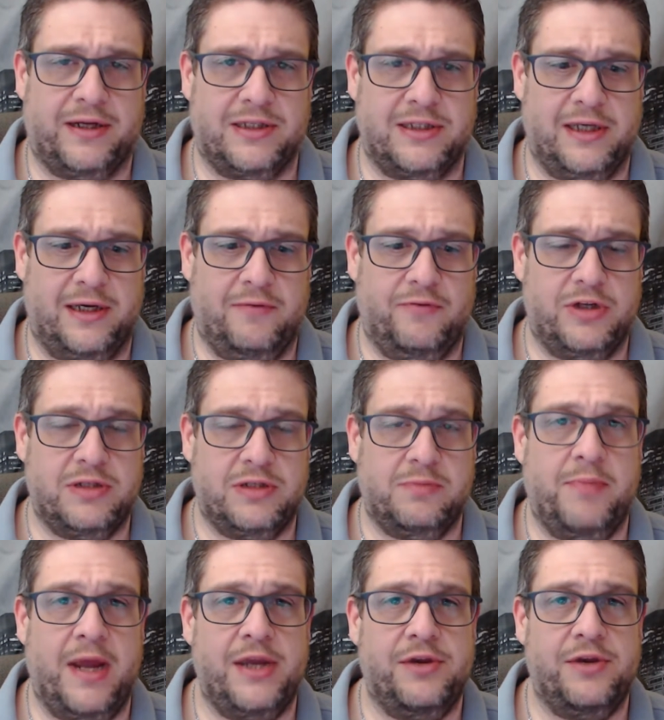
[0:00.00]
set, which
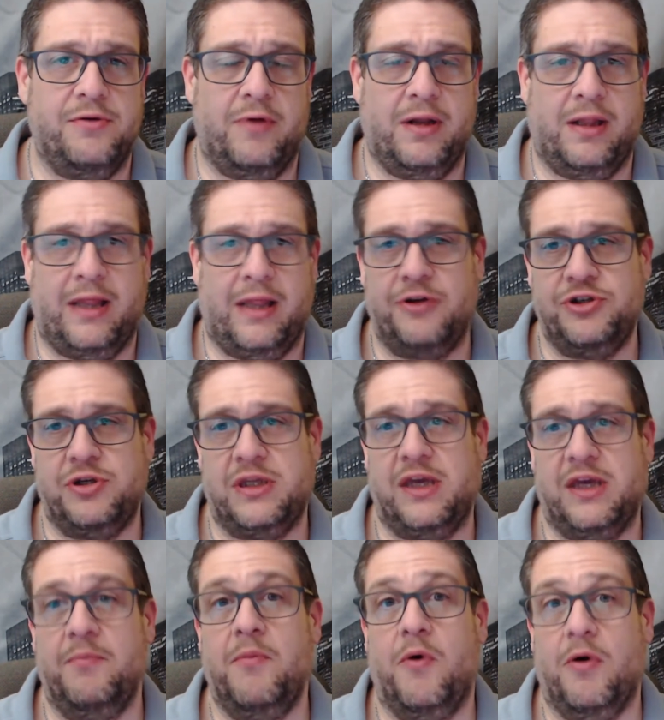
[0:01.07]
allowed you to
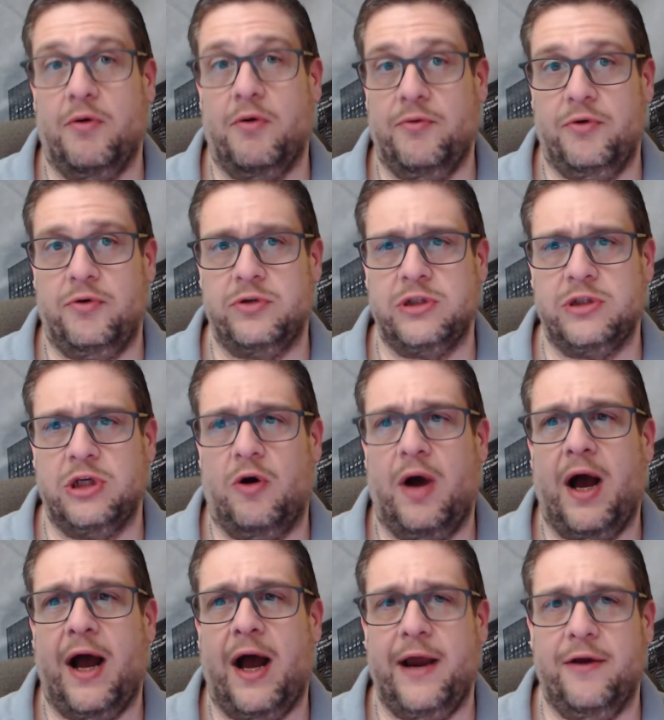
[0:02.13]
get more rules and go
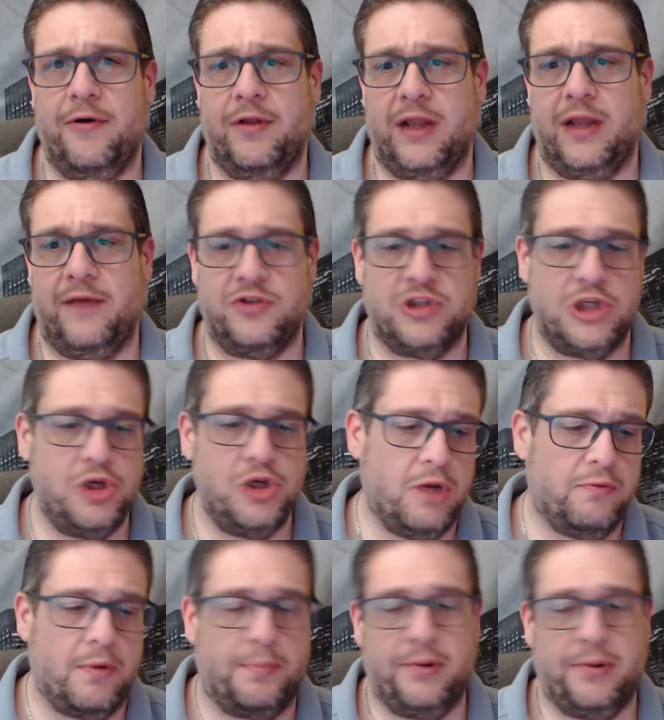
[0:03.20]
higher in level, so you can
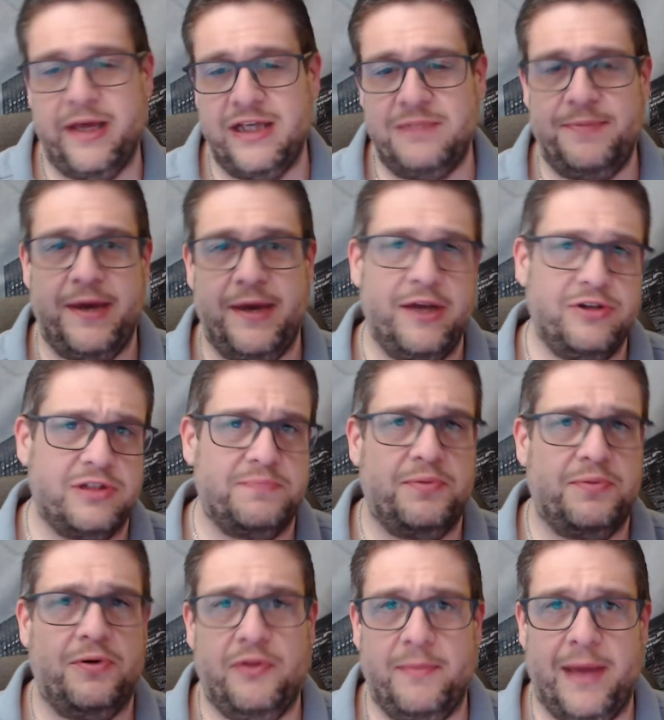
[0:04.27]
replace pages,
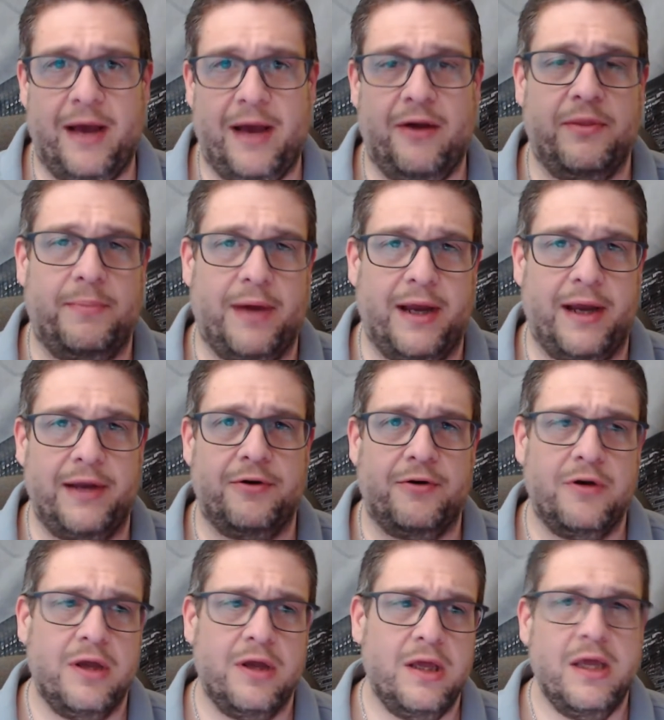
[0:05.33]
pull them out of the
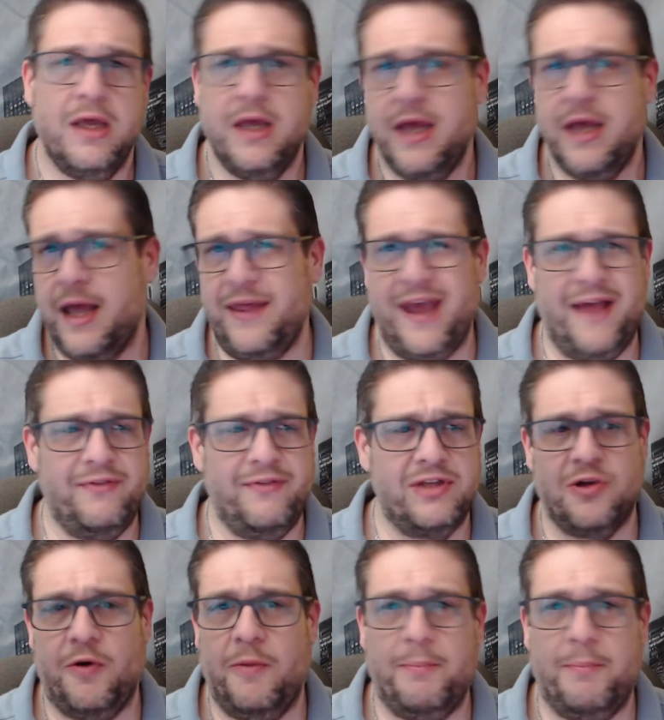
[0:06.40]
binder. And they had this
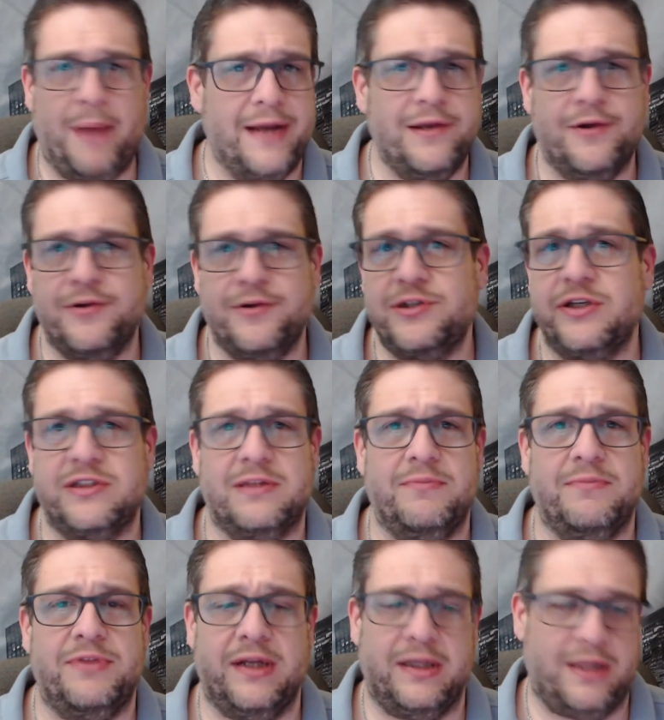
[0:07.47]
whole binder system
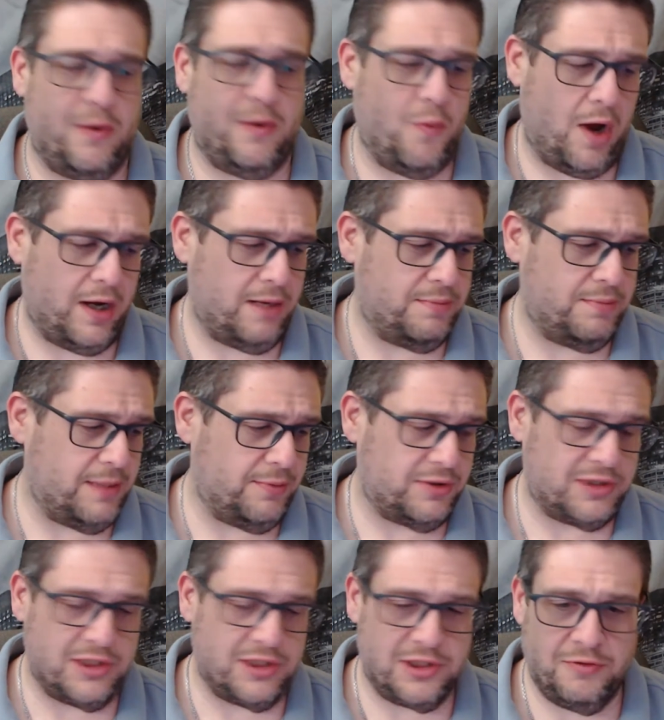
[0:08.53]
thing that they wanted people
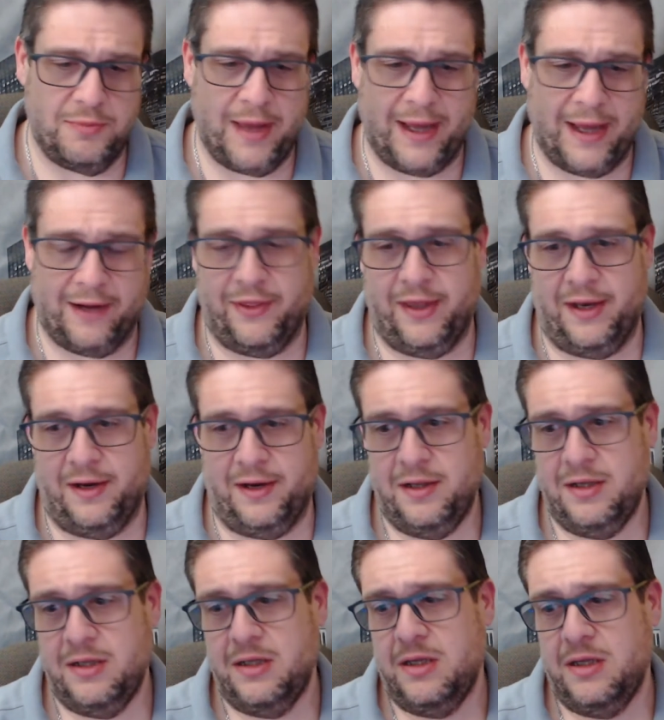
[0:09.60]
to do back then.
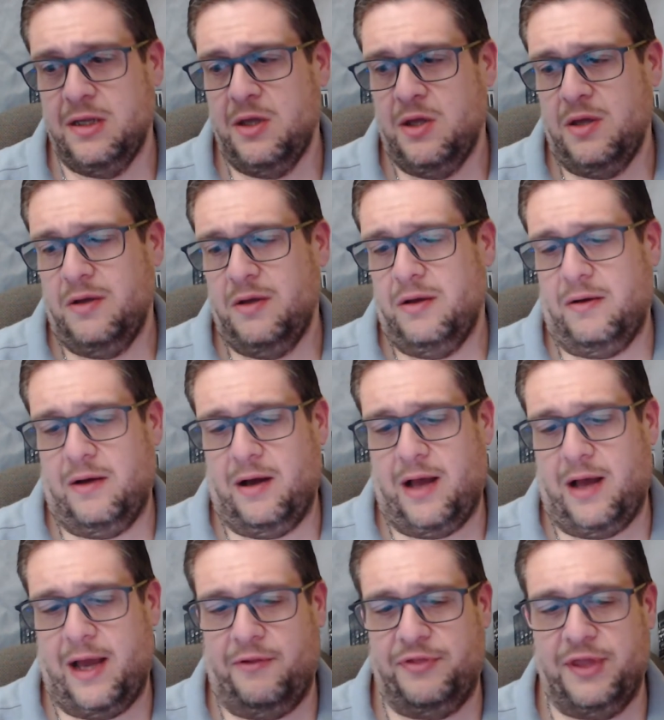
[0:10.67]

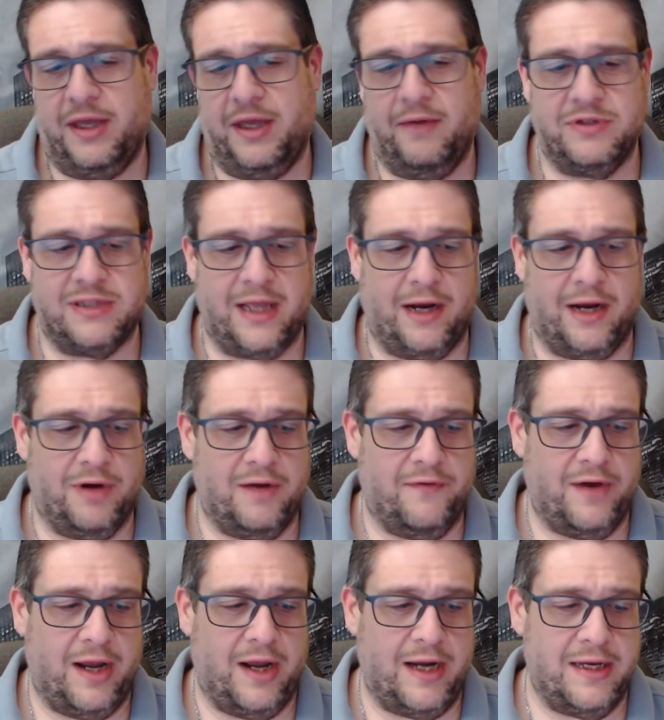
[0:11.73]
I don't think it was that great of
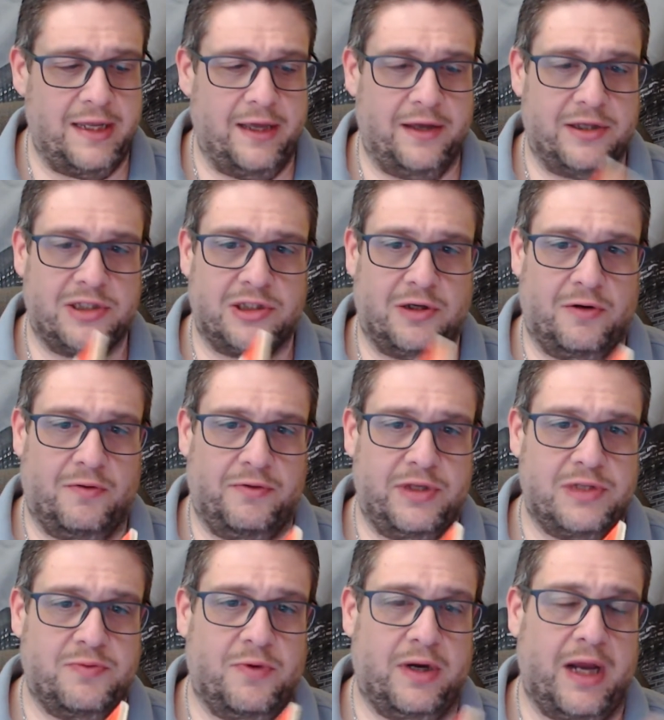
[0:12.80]
an idea, so this
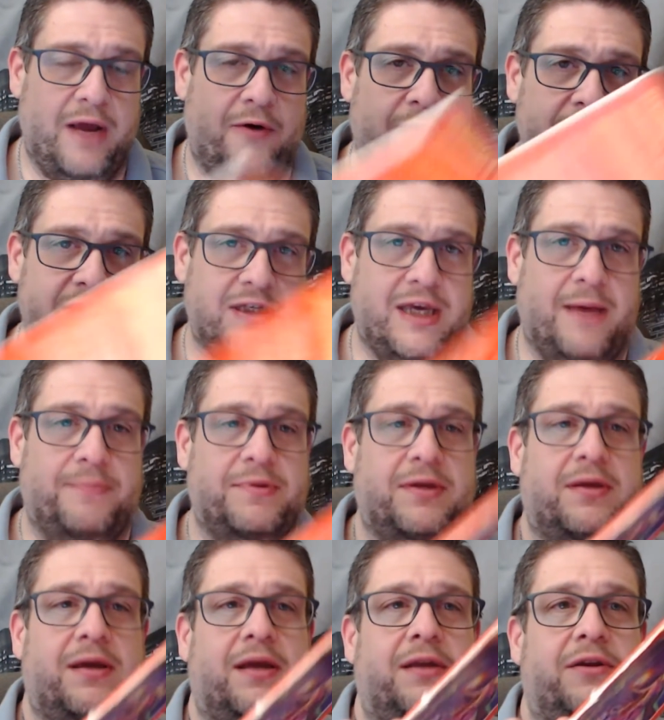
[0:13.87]
one I always kept.
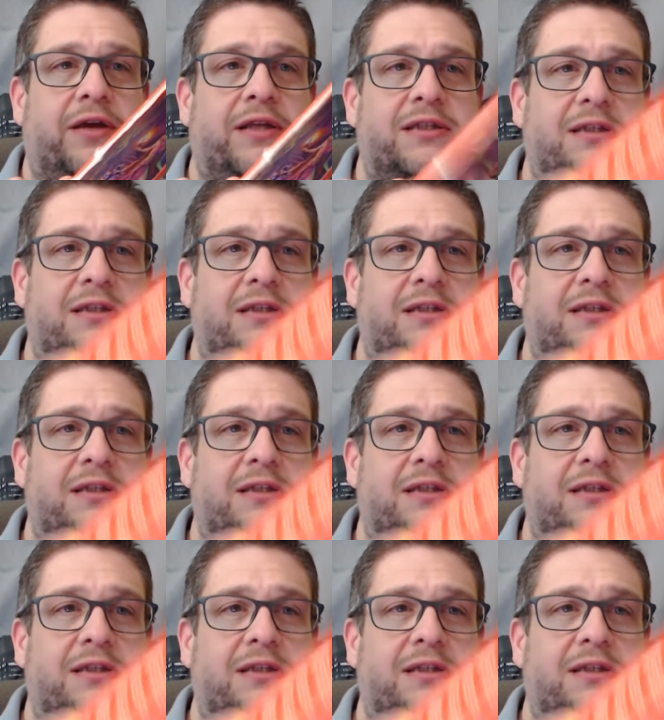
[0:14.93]
And you can see the